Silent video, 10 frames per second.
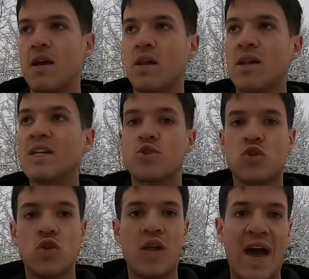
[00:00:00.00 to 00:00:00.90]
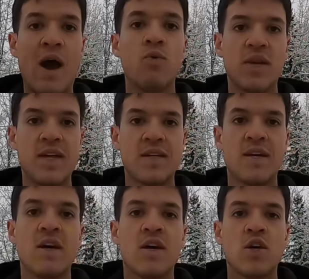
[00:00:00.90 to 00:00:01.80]
an electrical outlet,
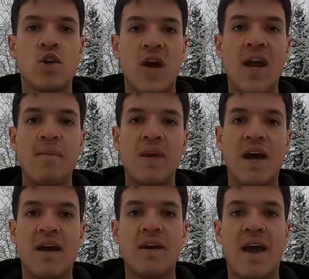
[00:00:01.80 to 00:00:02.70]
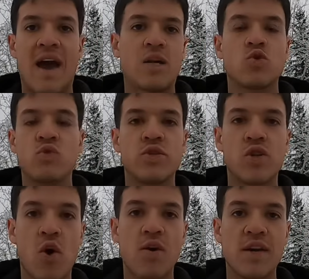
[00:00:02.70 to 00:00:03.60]
you're aiming at an actual
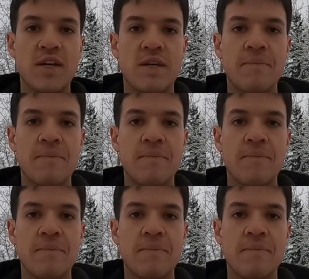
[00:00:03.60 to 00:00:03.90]
target.